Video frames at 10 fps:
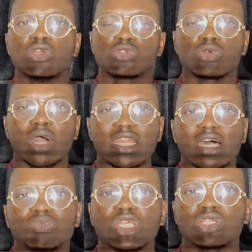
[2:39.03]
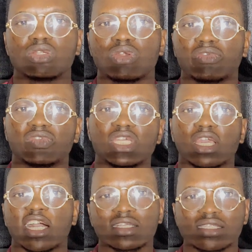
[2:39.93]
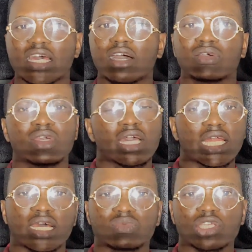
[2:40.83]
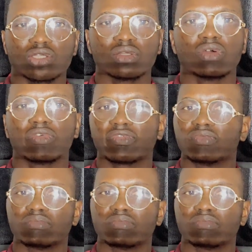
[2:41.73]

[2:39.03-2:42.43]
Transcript: So adaptation of the cacti, adaptation of